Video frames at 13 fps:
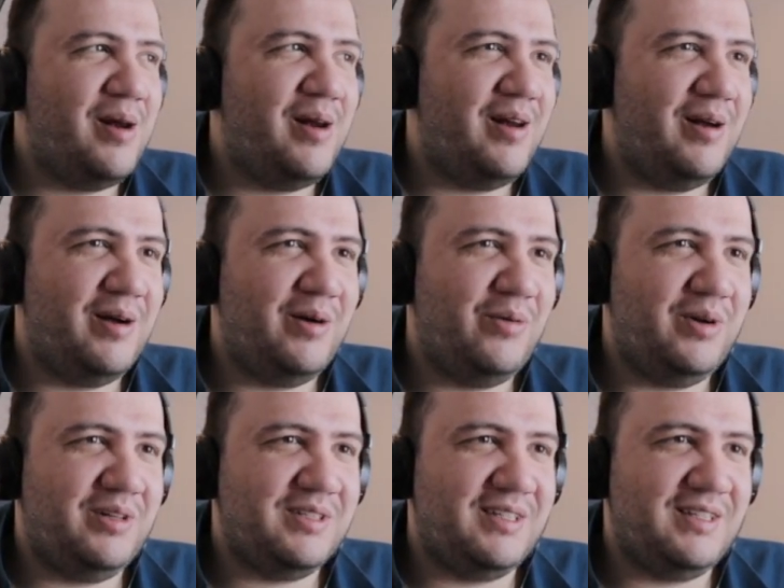Uh, what
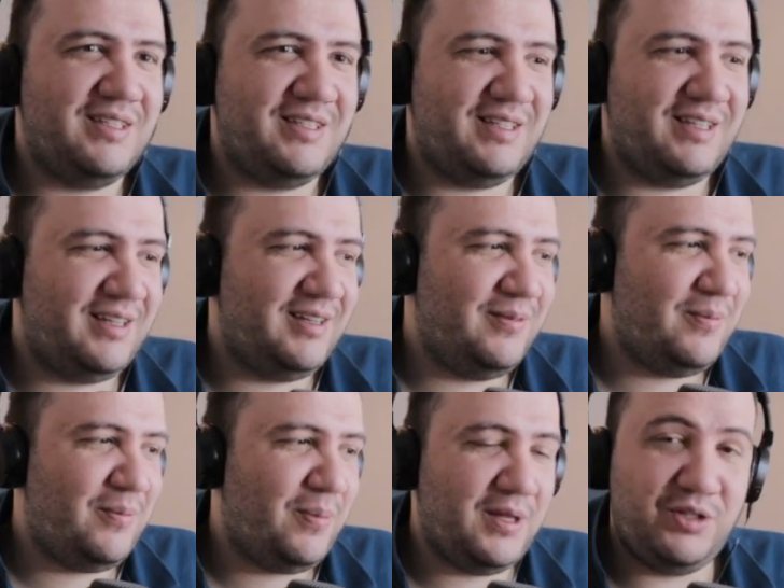else can I say?
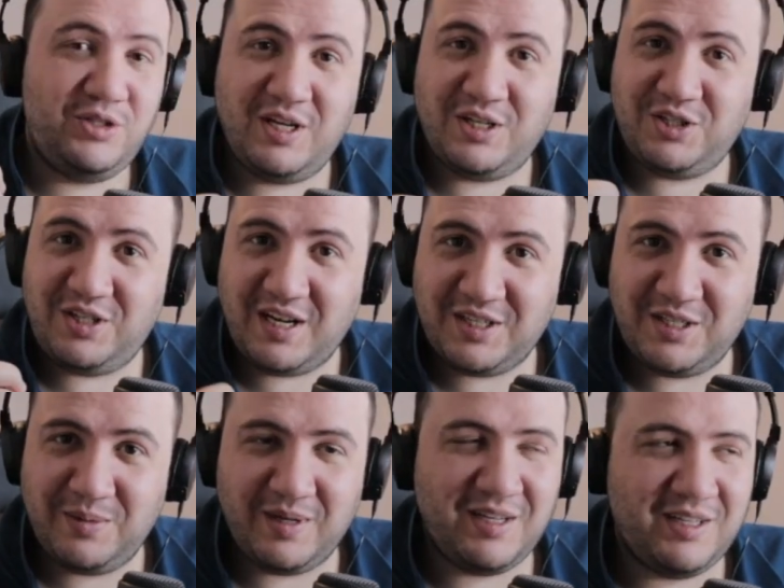Cześć, jak się
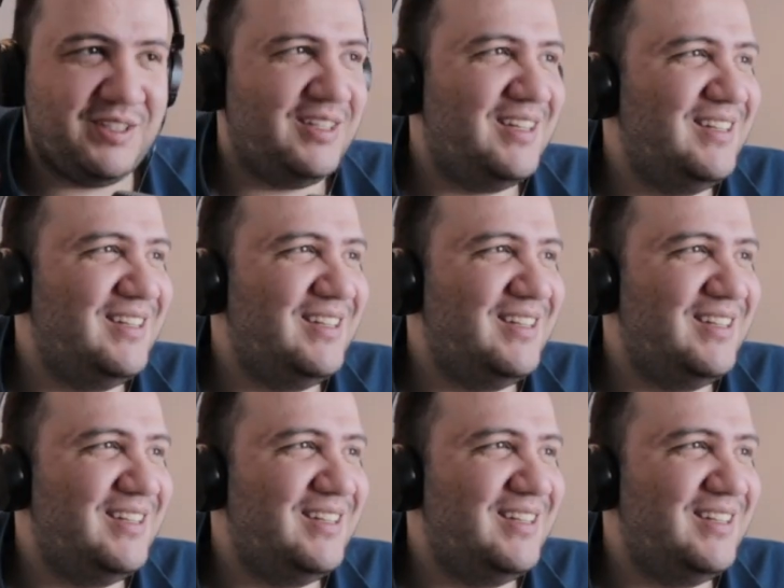masz?